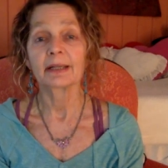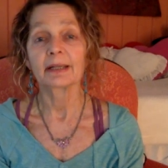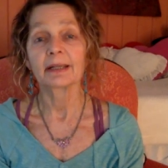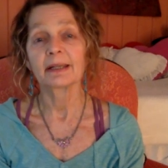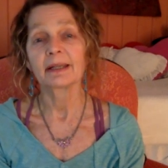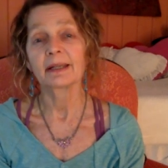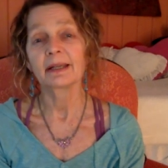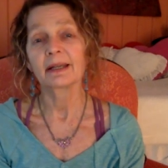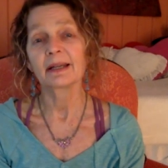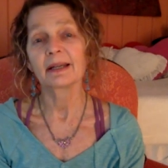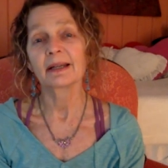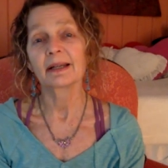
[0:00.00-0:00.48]

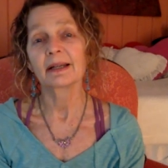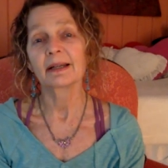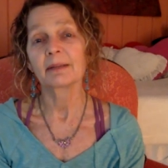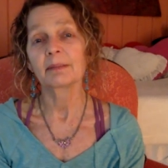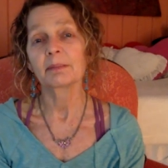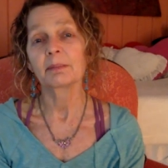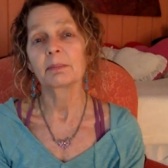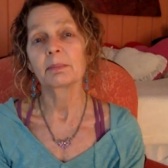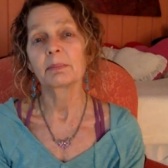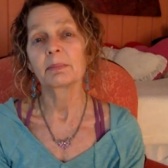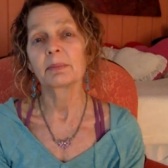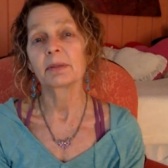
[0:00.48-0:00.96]
yeah,
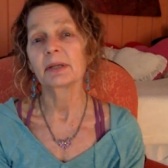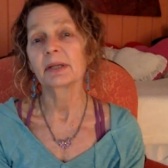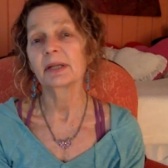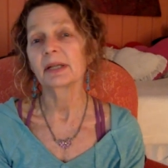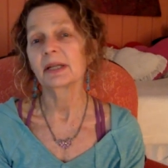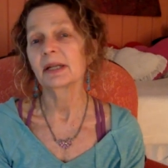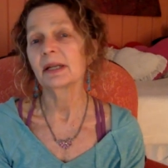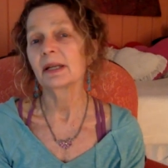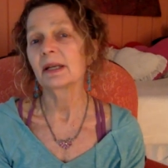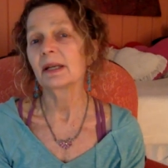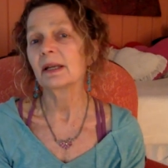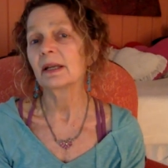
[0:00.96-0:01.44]
but
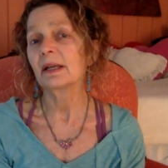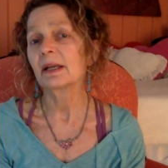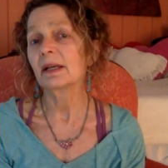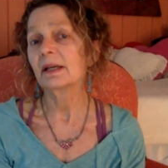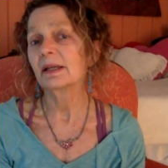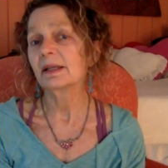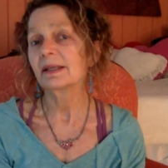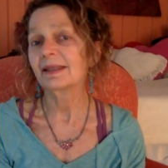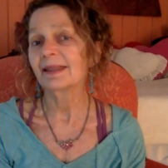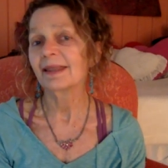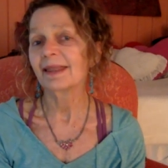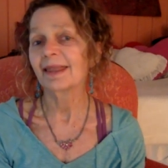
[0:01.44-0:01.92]

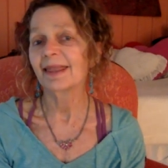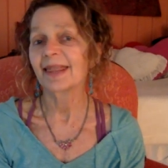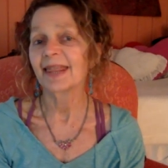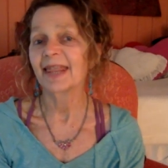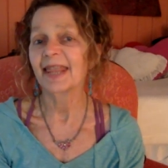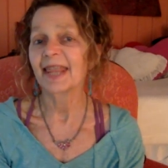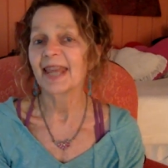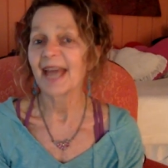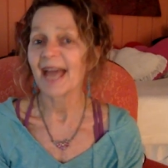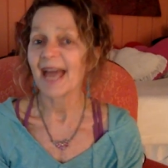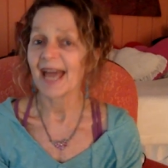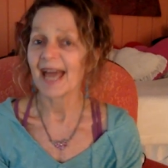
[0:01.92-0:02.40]
not
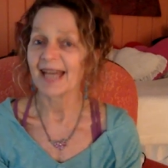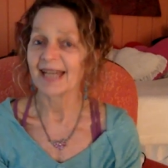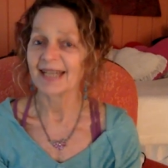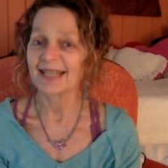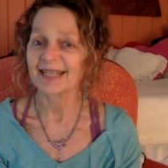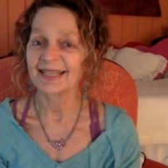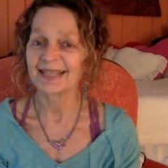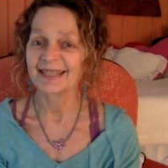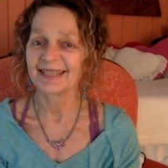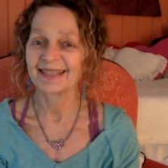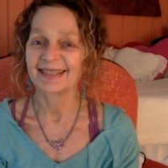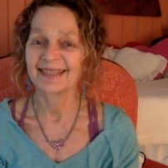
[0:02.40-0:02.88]

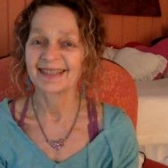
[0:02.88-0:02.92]
that.